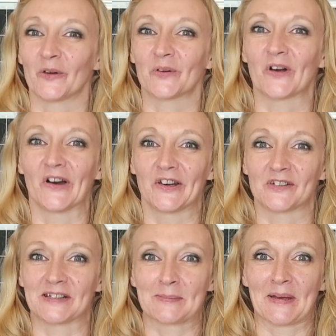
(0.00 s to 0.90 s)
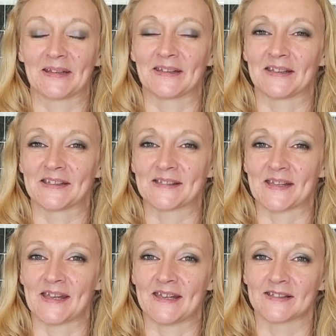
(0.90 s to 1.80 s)
kind of expecting to
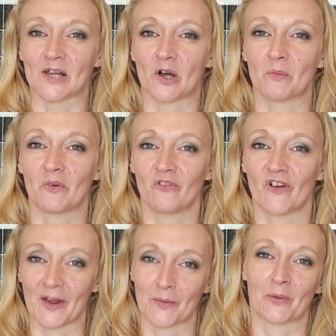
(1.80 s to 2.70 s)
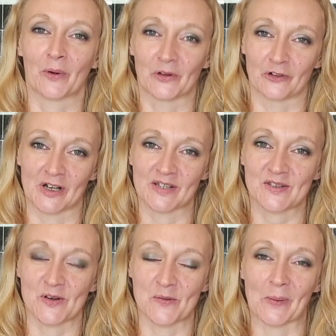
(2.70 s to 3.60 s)
see some van
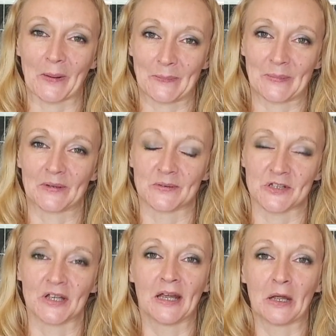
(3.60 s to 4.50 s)
progress on my build.